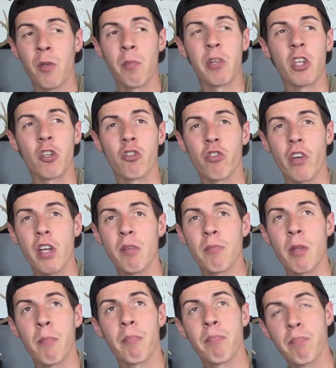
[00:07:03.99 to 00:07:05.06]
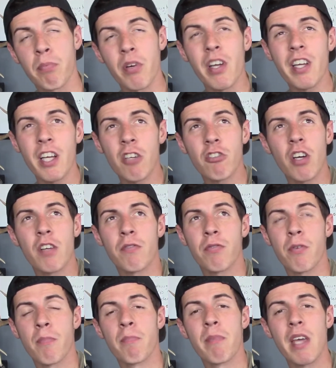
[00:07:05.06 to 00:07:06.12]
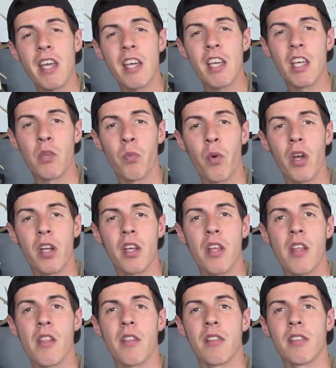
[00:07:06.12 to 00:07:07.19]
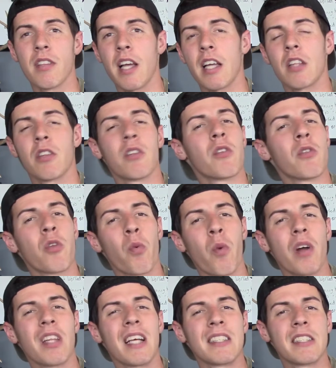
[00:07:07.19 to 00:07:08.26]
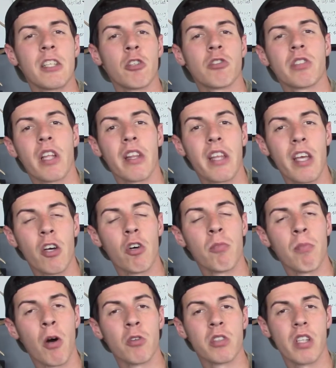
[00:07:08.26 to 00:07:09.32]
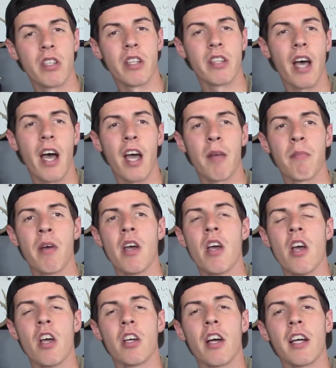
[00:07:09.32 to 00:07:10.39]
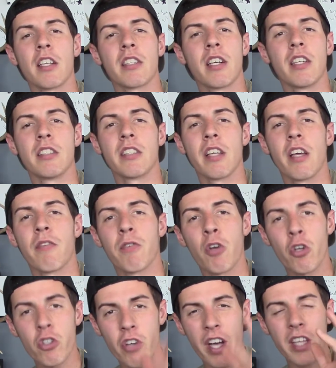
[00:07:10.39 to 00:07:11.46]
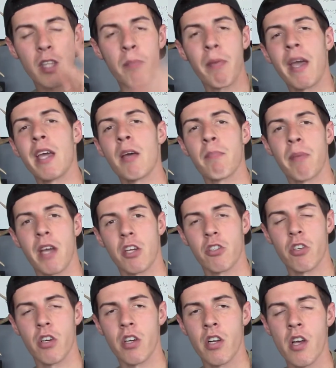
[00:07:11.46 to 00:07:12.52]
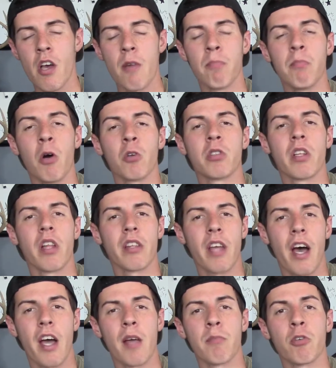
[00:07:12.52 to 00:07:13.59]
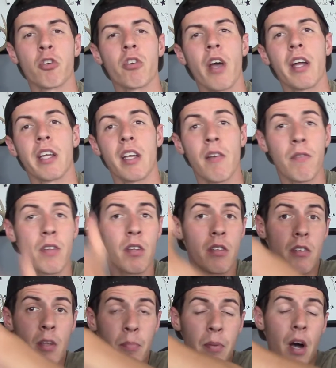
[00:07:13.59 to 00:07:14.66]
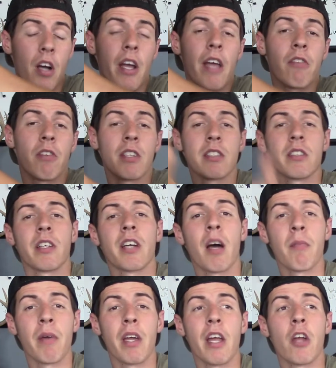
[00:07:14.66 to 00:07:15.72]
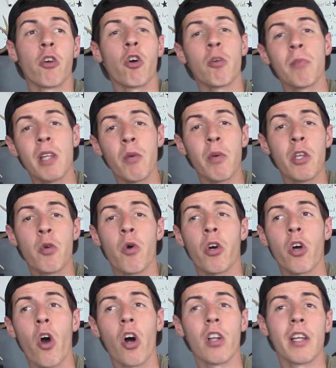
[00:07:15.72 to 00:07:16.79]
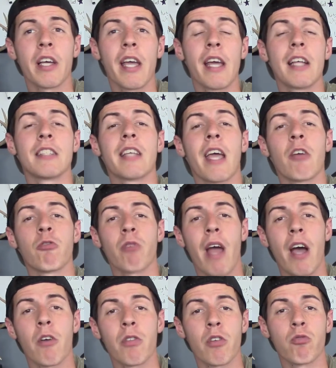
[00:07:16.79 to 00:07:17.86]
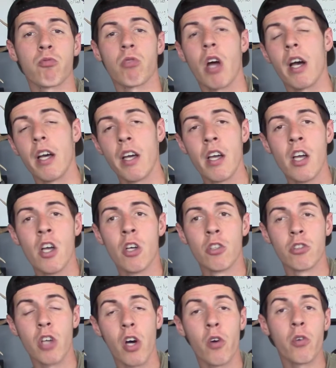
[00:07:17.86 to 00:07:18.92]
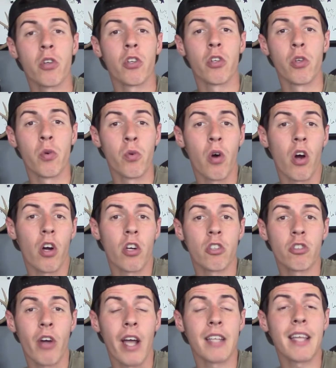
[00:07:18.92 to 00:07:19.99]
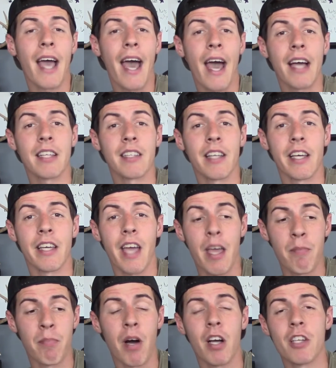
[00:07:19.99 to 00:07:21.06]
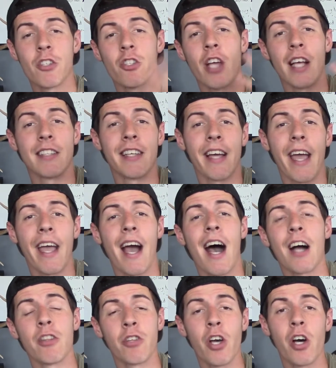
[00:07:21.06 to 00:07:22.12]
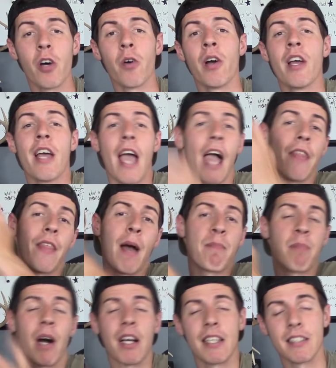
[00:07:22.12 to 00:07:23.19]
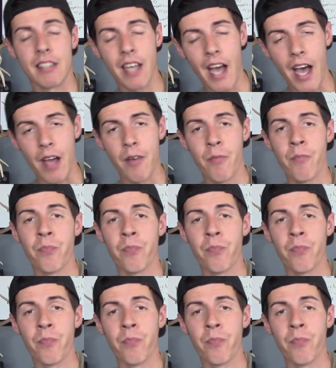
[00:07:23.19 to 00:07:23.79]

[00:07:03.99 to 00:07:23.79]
But the breeding grunt for me is one of like the one that seals the deal most of the time, right? Because if you're trying to paint a picture, most of the times you're trying to give the buck a reason to come in, and normally when you are calling, it is around the rut. So you are trying to act like a buck is chasing a hot doe, and that buck is not.